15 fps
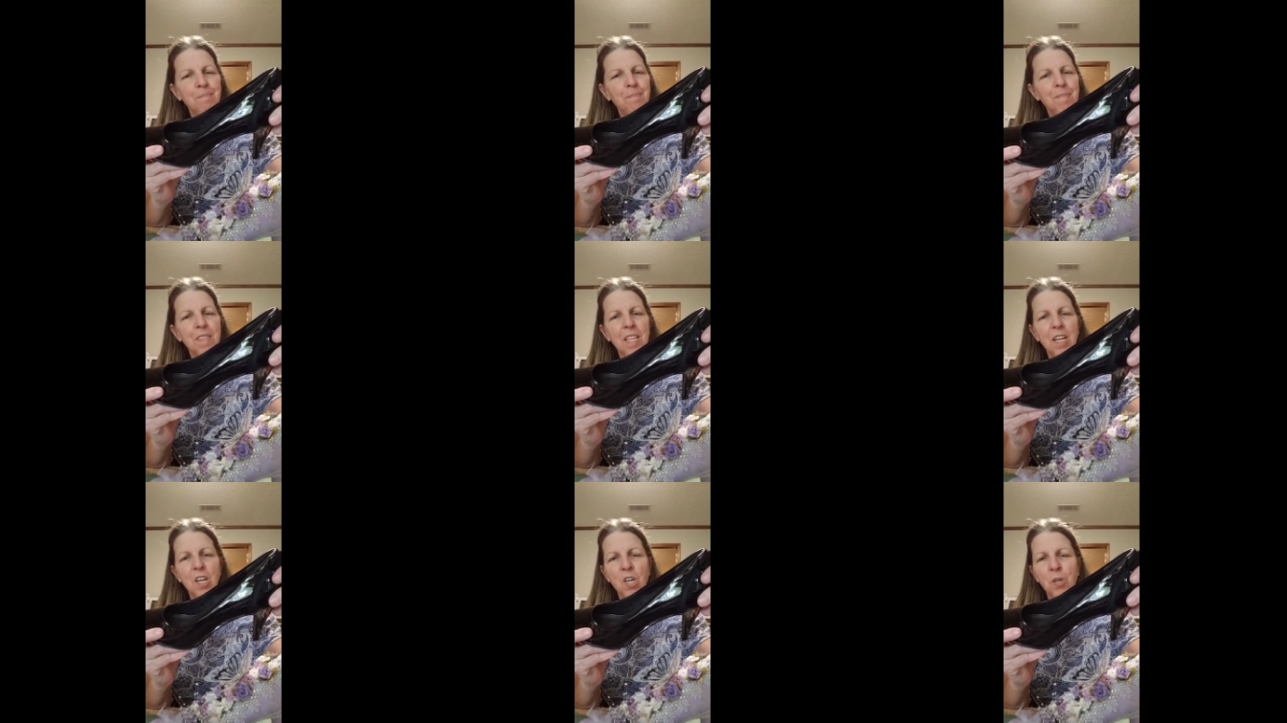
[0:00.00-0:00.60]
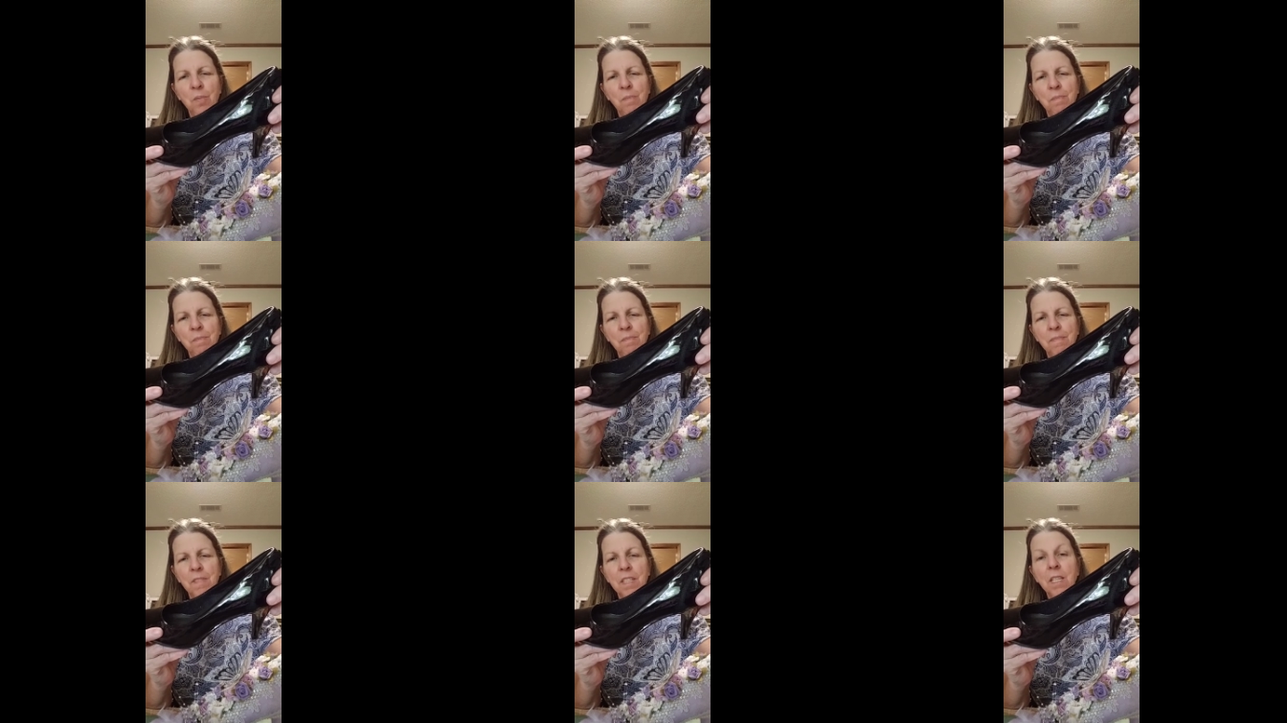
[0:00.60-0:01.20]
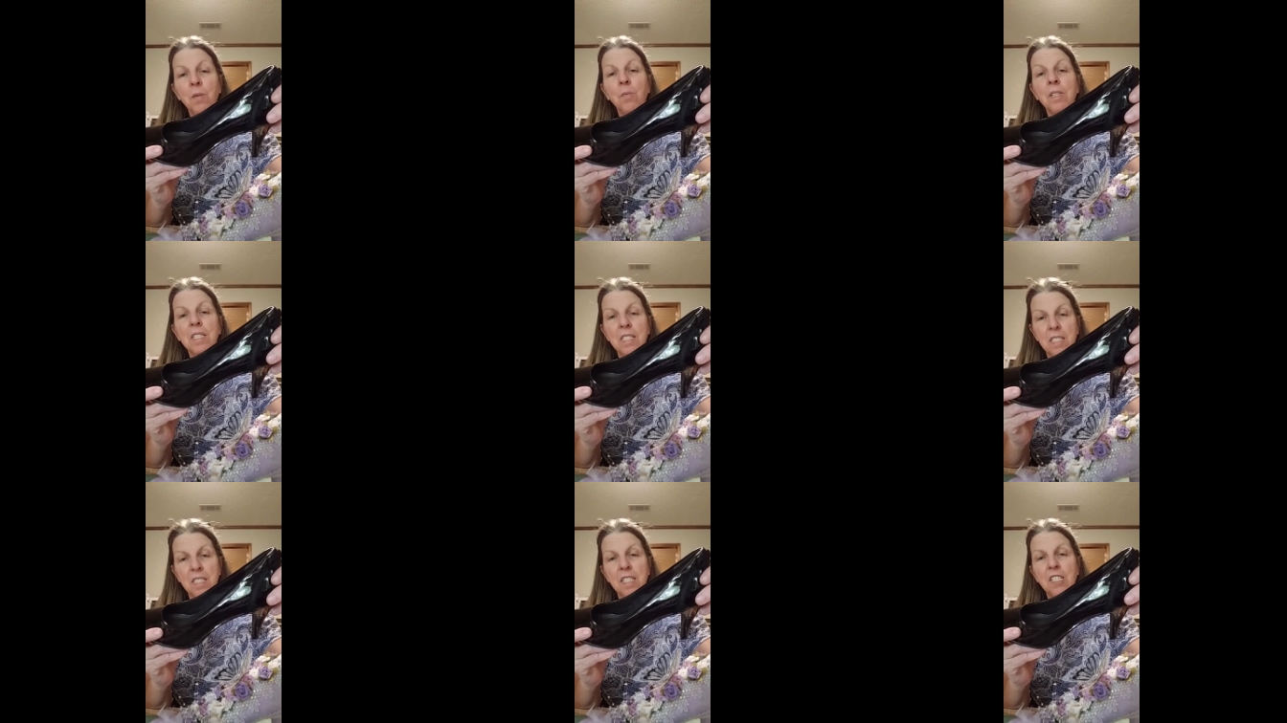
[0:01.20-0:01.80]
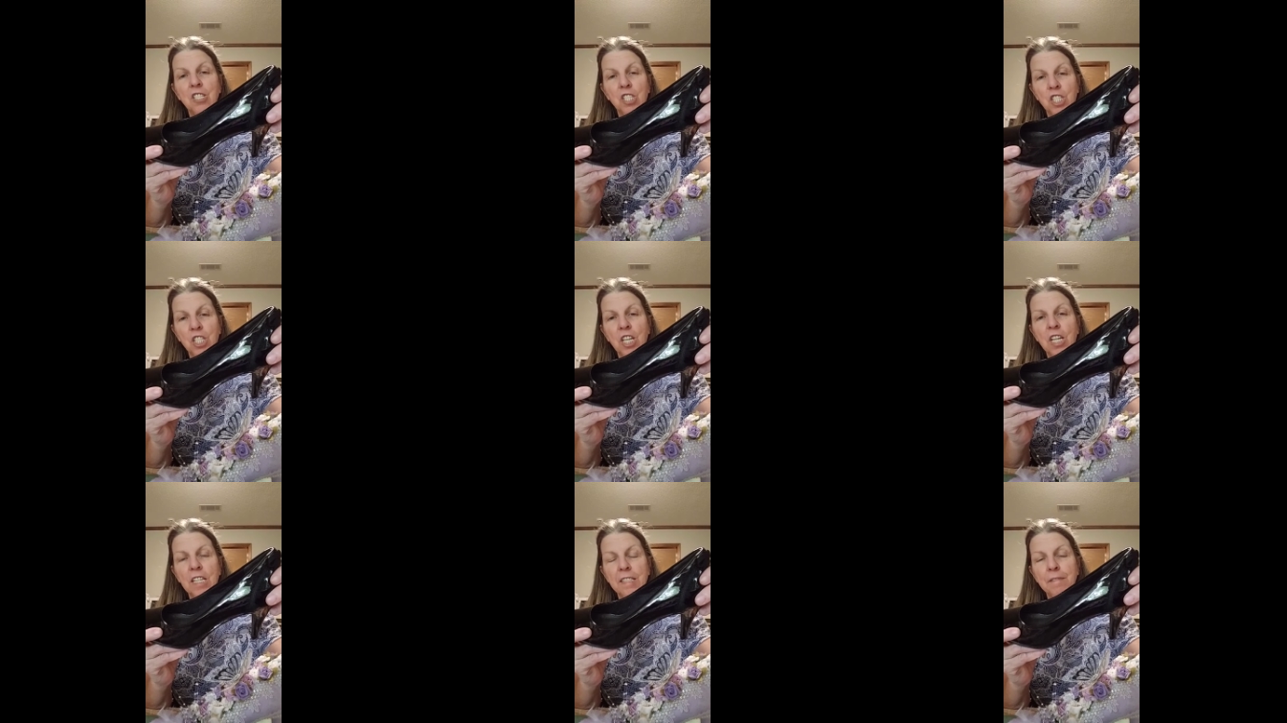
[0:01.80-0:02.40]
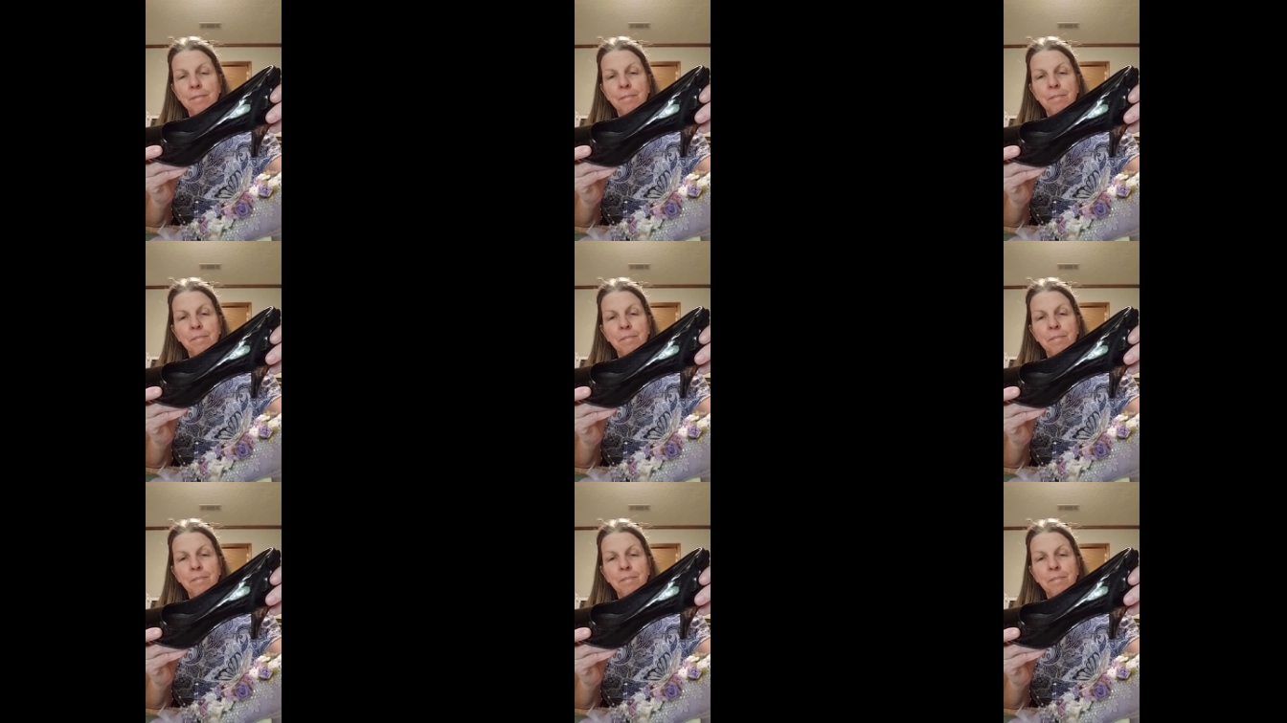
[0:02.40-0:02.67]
No, it was stitched on.